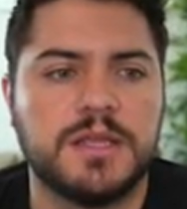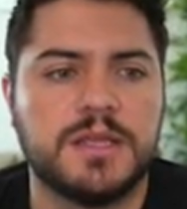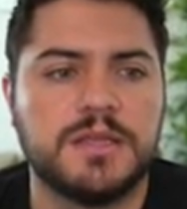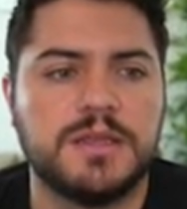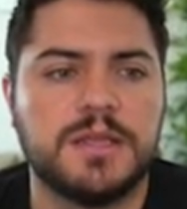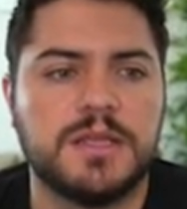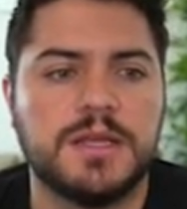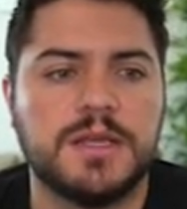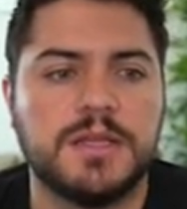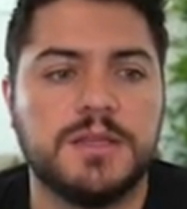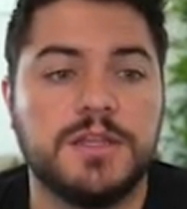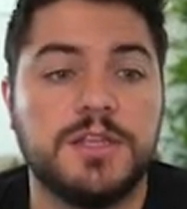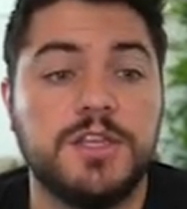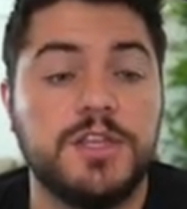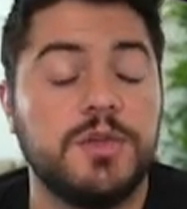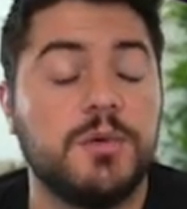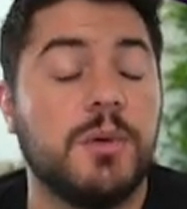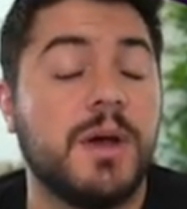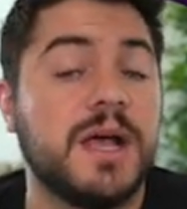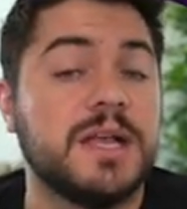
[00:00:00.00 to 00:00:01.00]
the the
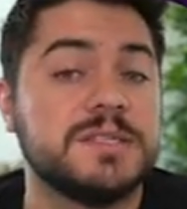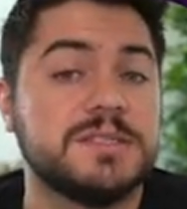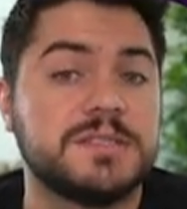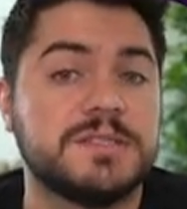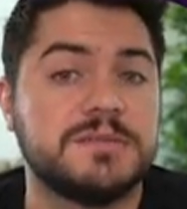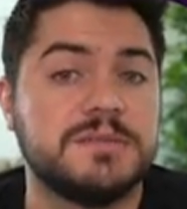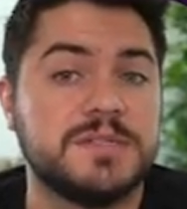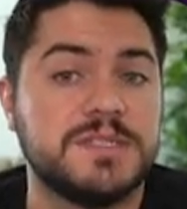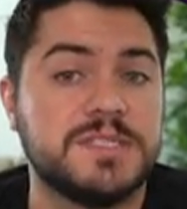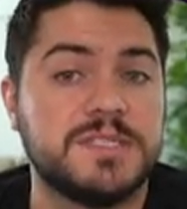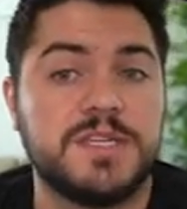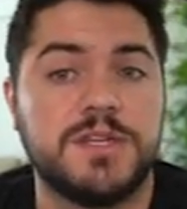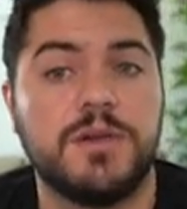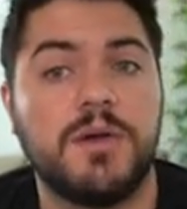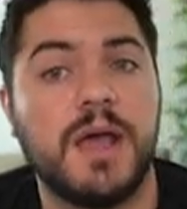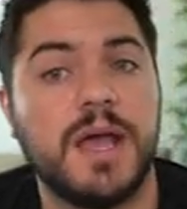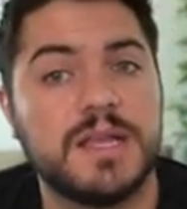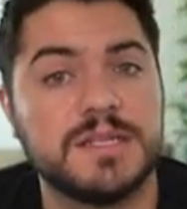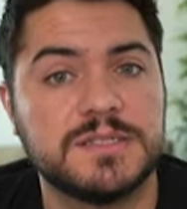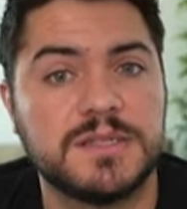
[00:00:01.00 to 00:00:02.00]
U.S. still
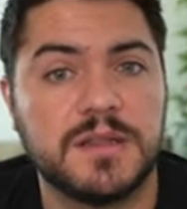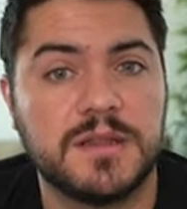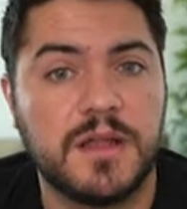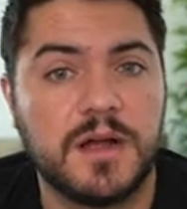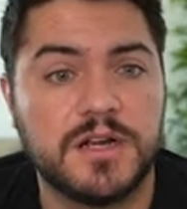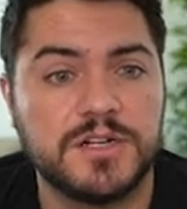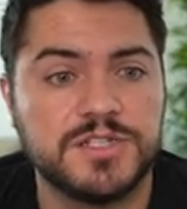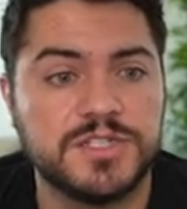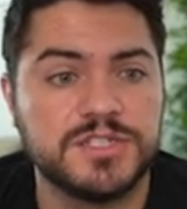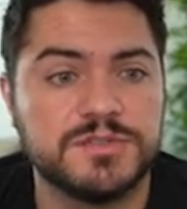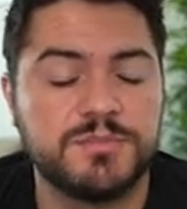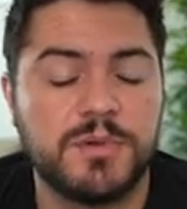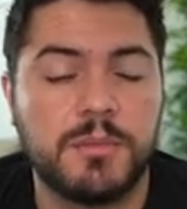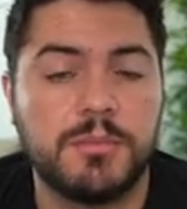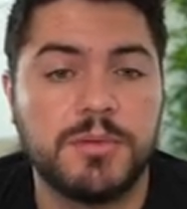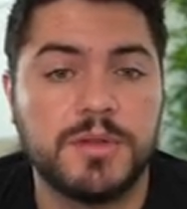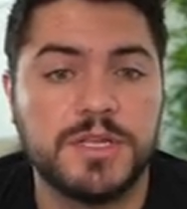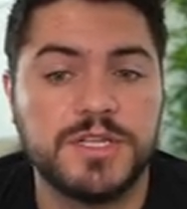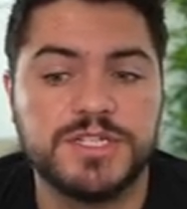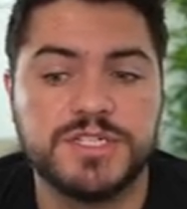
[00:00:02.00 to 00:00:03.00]
has the largest
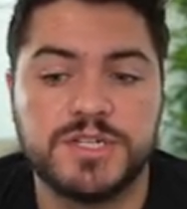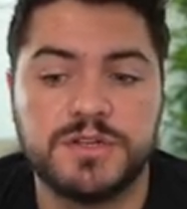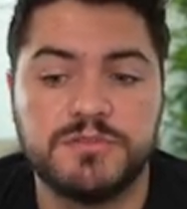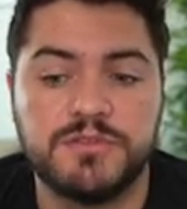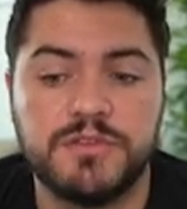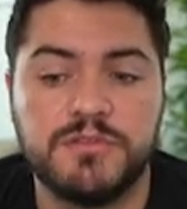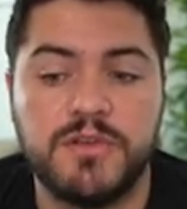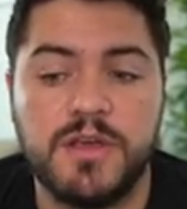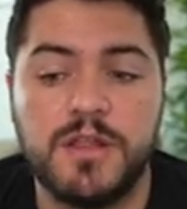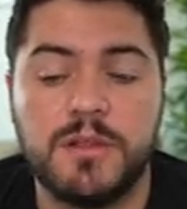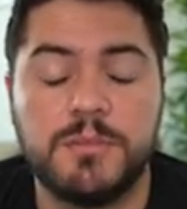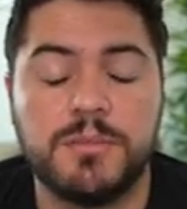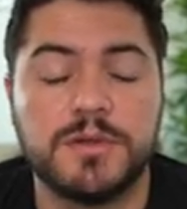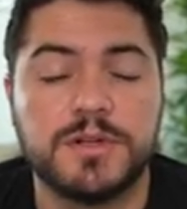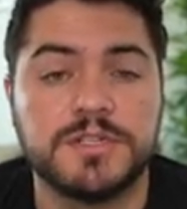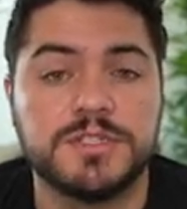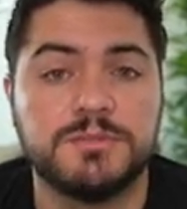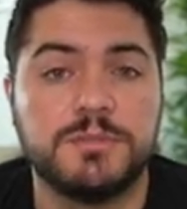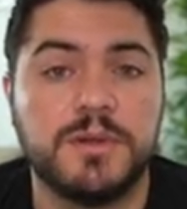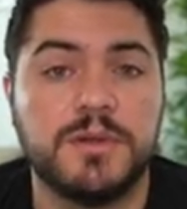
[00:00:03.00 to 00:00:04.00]
population of
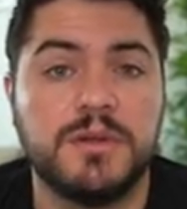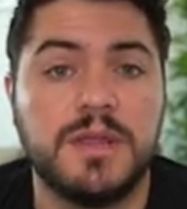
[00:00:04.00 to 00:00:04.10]
developers, but